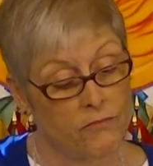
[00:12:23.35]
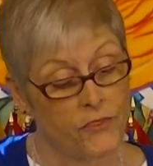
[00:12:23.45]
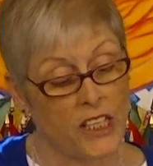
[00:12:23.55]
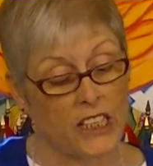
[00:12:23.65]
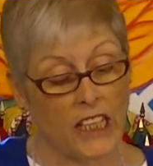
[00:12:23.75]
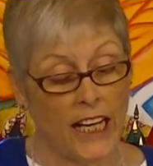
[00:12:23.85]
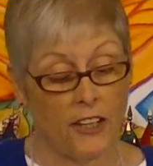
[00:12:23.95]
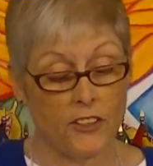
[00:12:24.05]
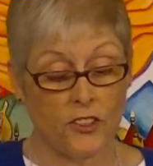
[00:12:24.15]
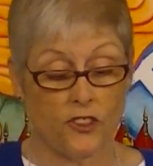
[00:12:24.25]
St.
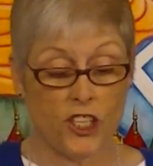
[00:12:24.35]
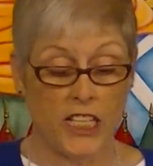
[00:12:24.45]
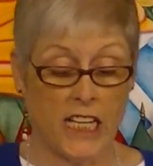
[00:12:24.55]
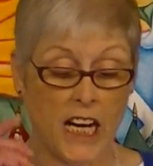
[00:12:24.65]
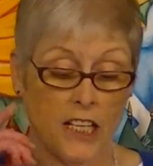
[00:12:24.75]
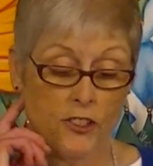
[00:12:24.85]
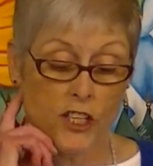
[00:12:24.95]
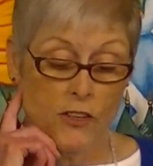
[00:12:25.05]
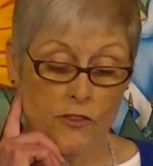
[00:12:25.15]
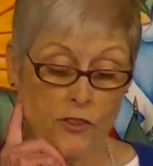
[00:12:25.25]
Cloud is a
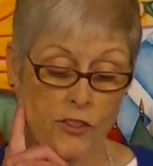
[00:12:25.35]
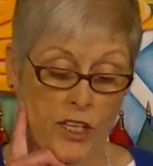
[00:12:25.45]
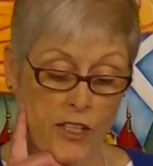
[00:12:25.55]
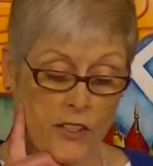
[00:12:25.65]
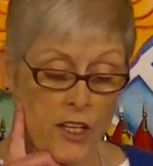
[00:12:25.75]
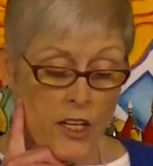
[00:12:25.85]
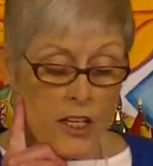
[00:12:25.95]
genealogy enthusiast,